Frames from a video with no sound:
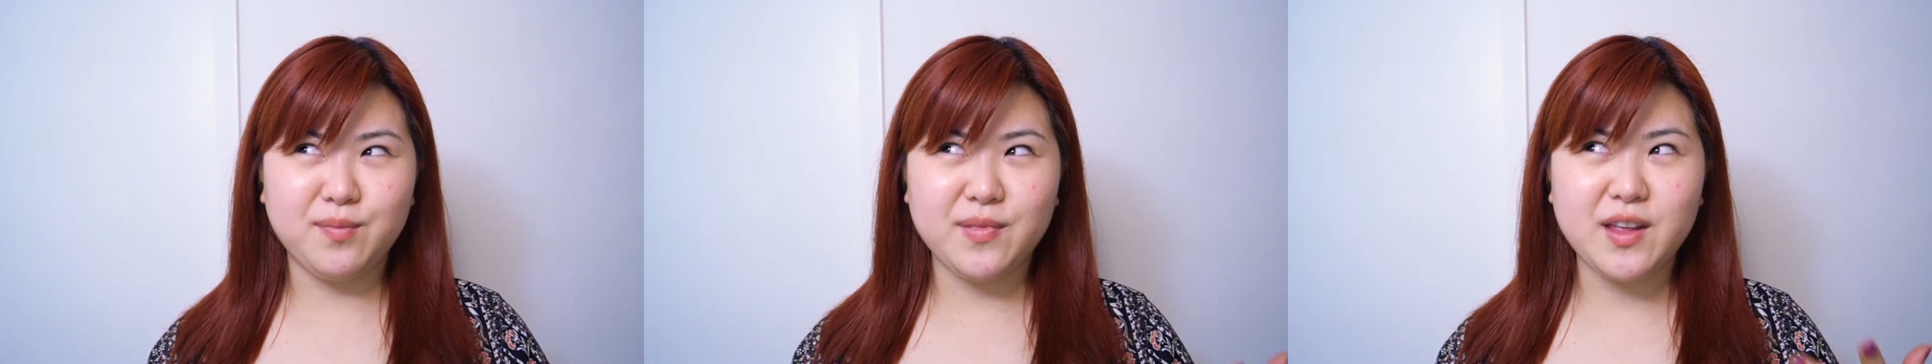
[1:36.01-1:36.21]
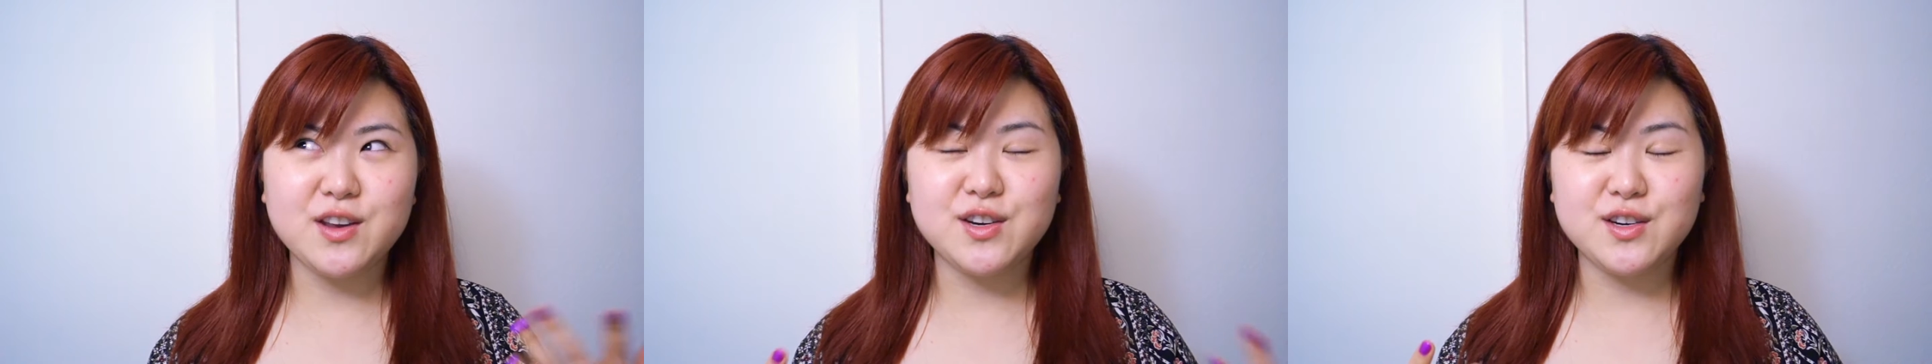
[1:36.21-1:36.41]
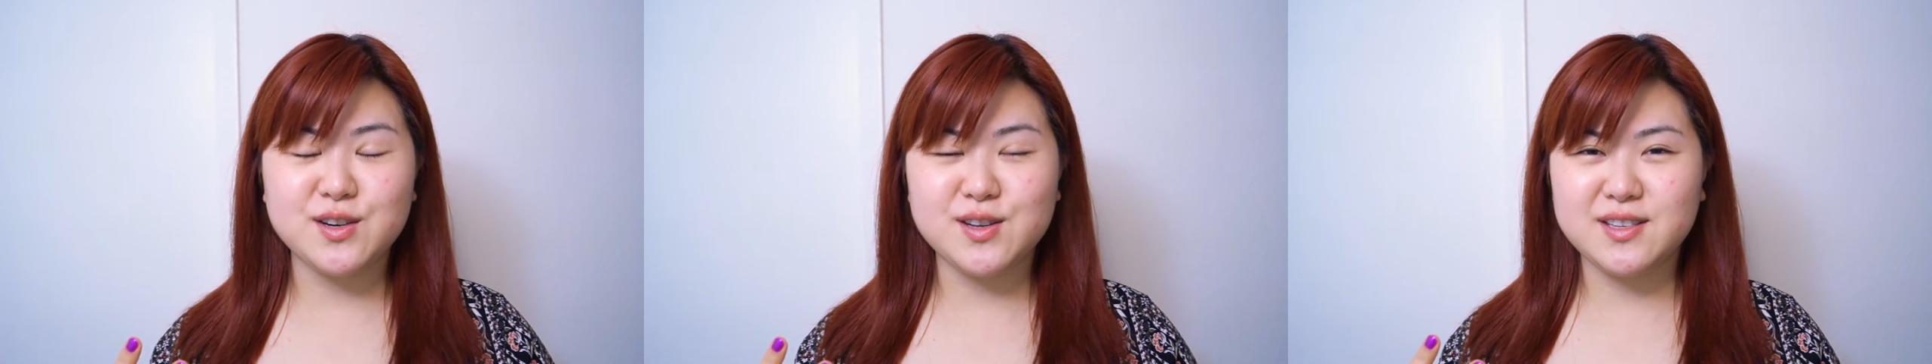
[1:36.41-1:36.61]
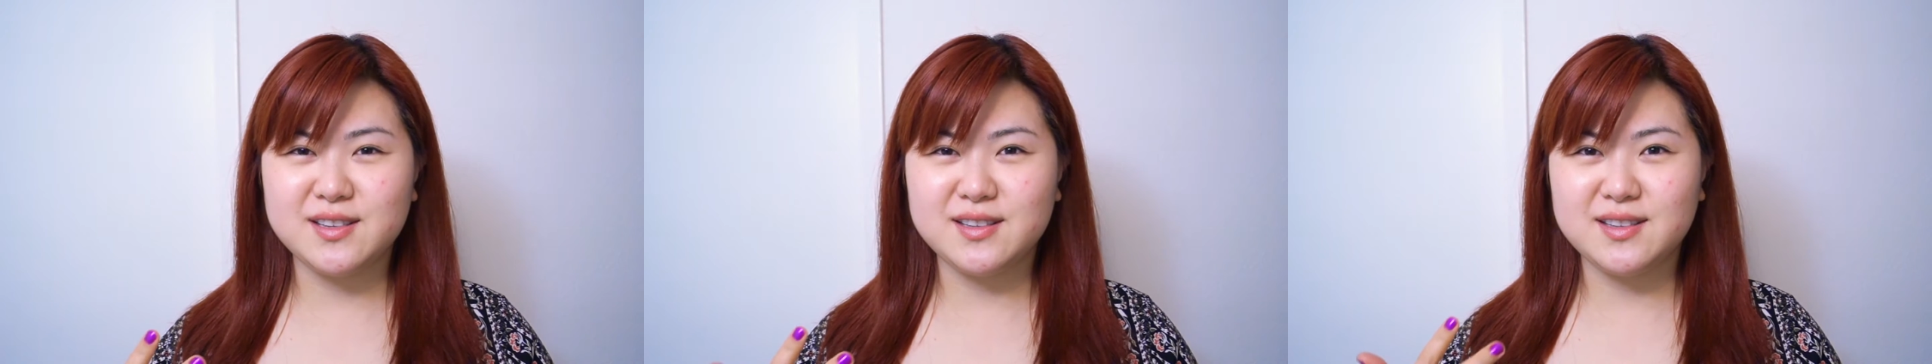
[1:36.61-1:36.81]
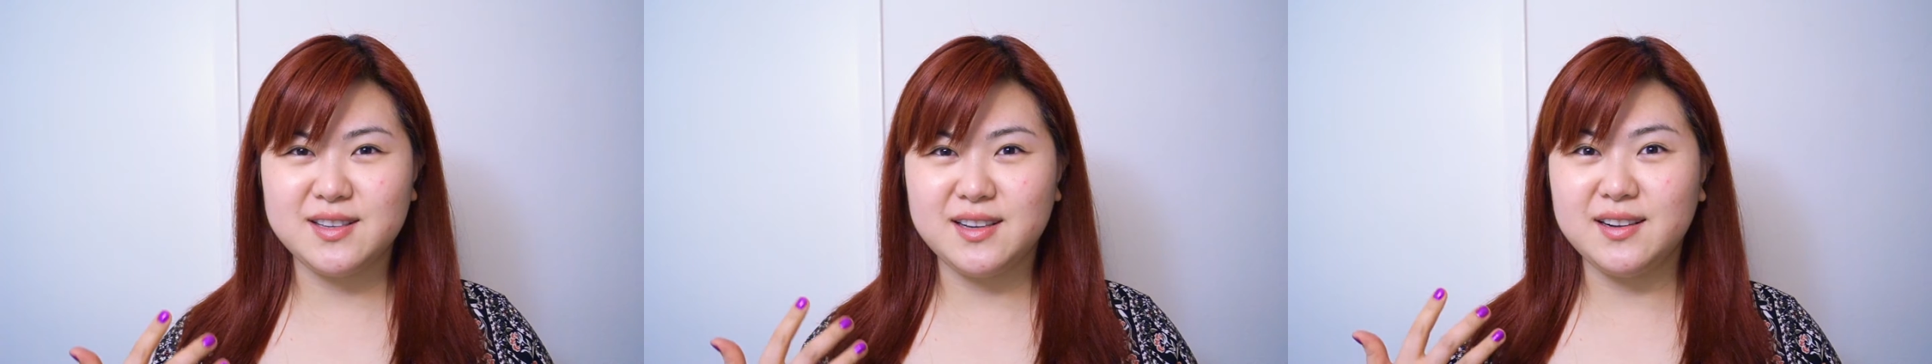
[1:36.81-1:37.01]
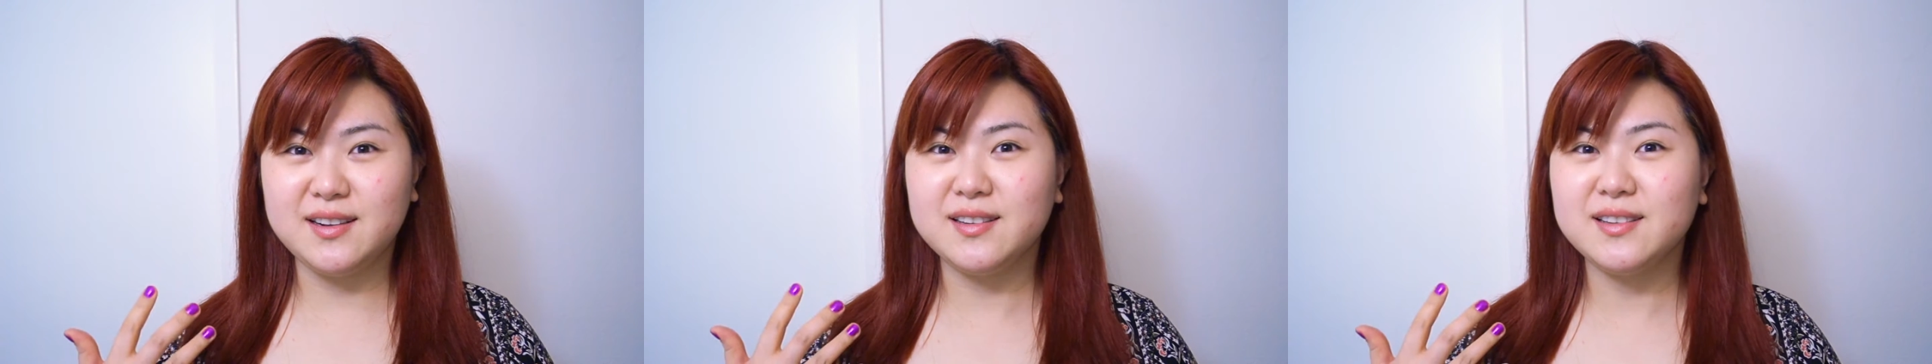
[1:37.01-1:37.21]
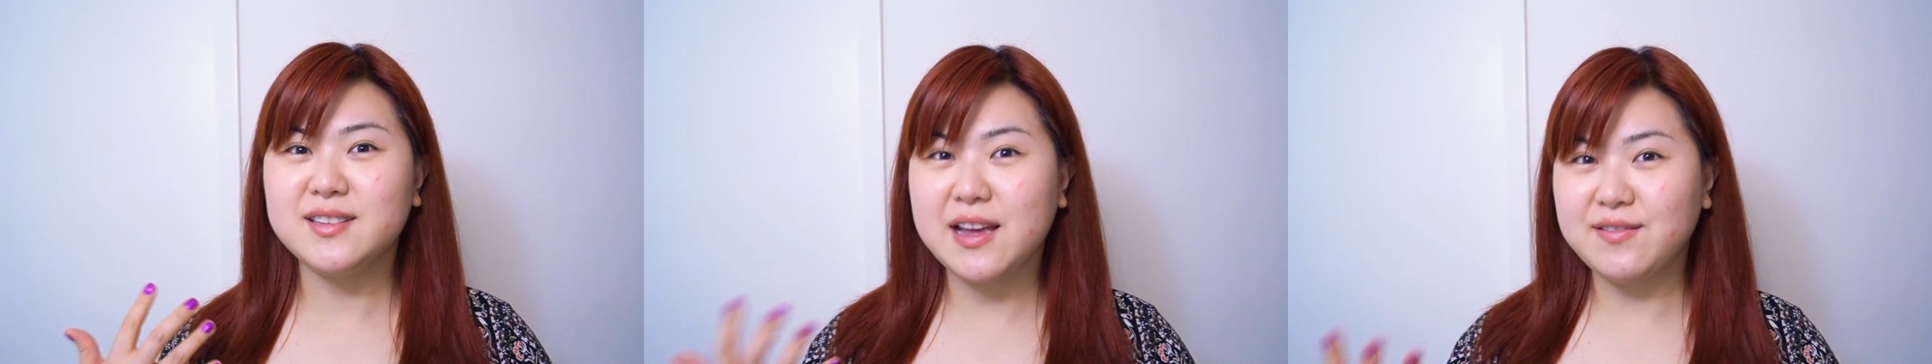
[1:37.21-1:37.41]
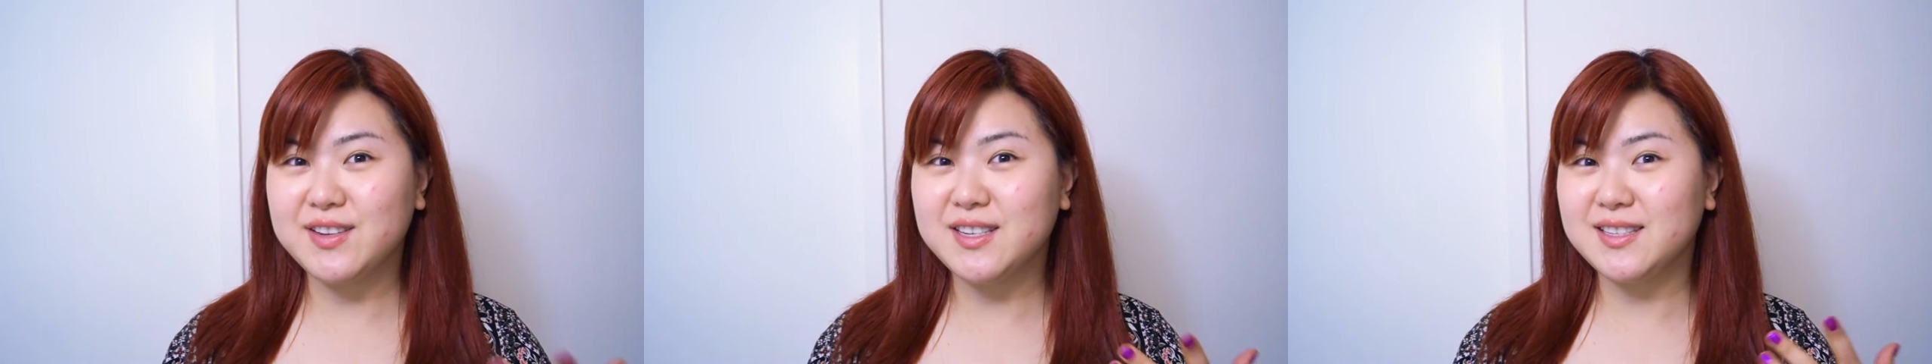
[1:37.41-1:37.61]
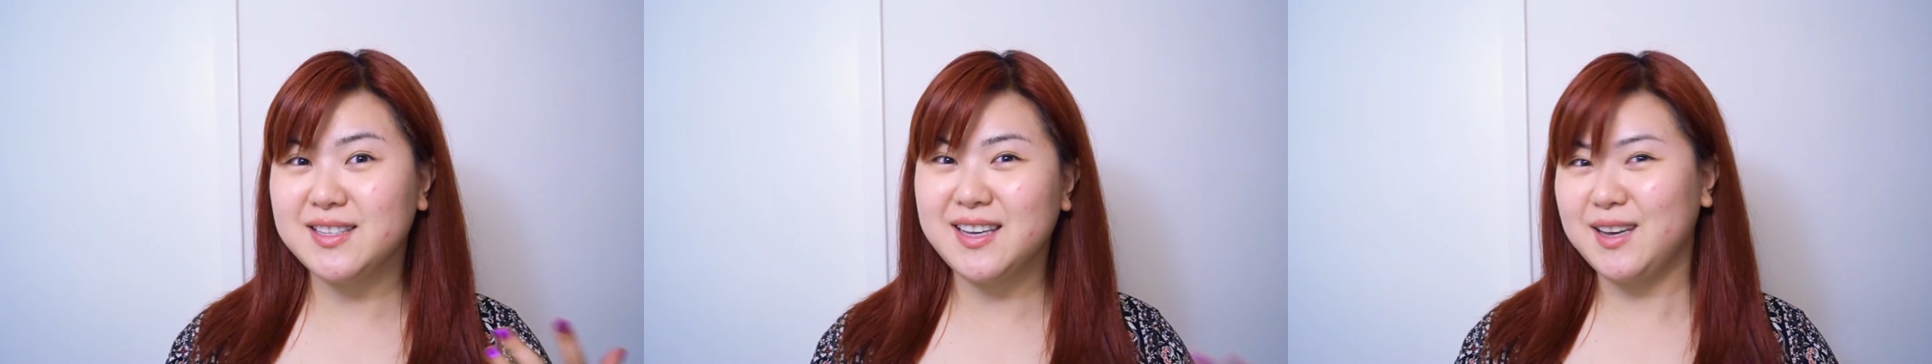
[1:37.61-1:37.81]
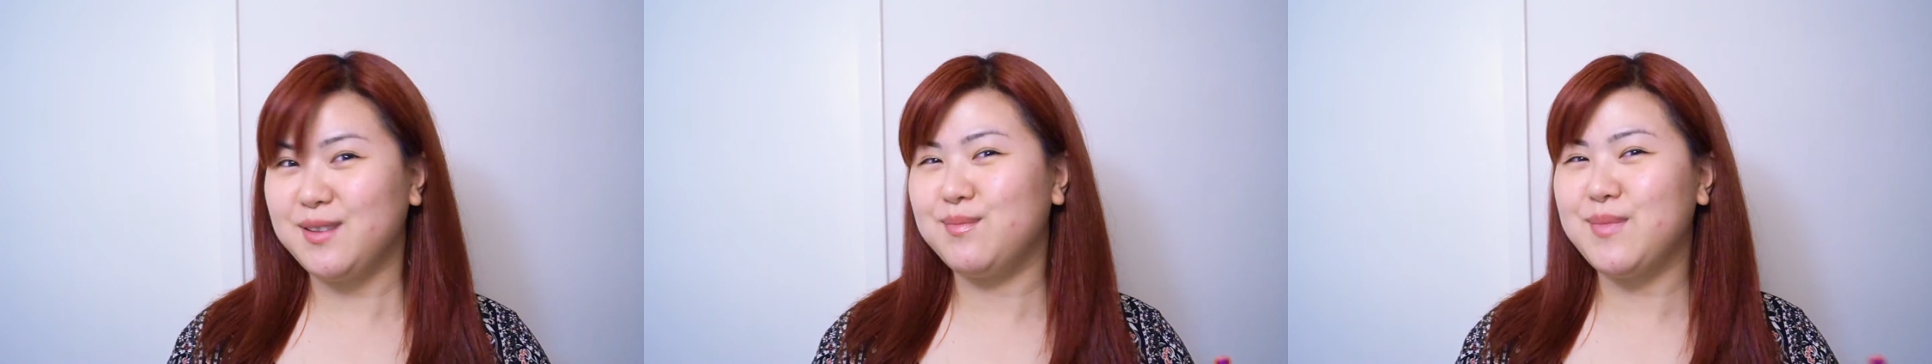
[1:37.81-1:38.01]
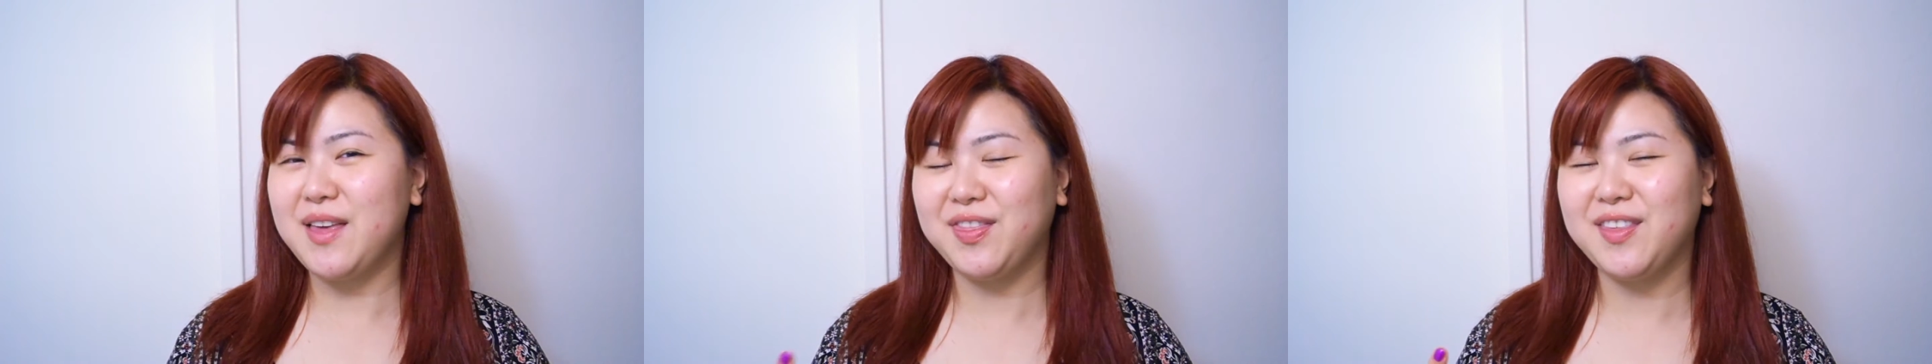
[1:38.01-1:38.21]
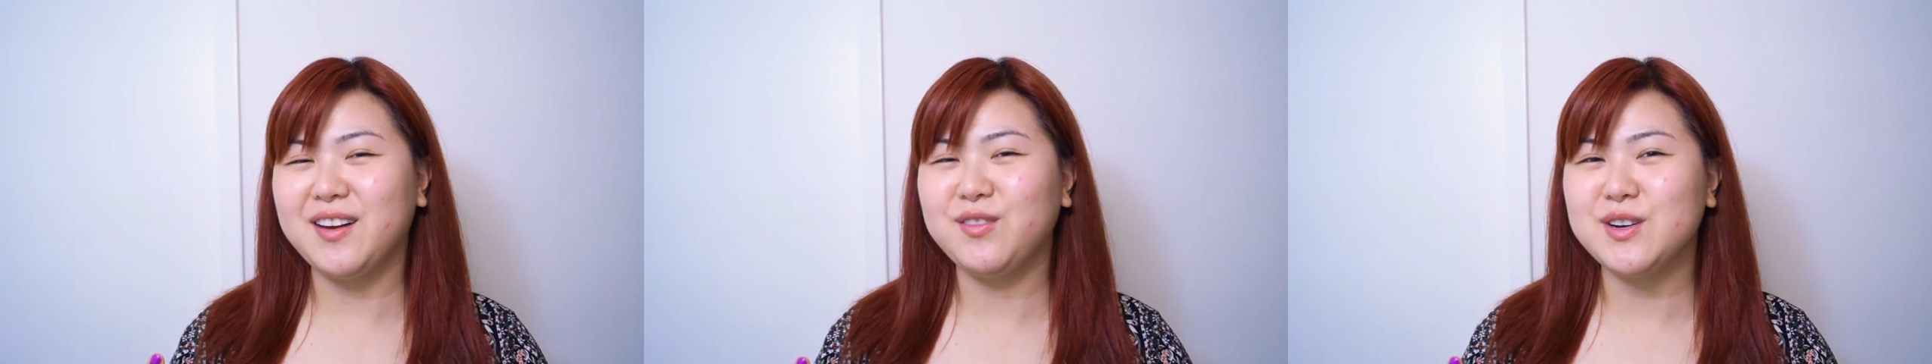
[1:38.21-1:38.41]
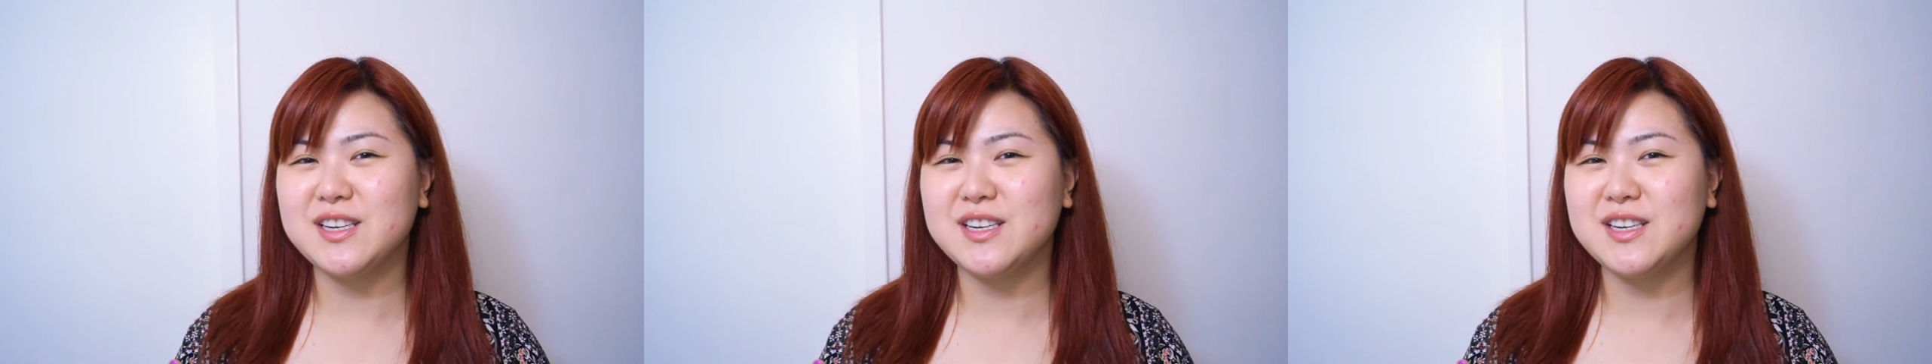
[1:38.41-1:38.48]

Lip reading: introduces the 7 skin method,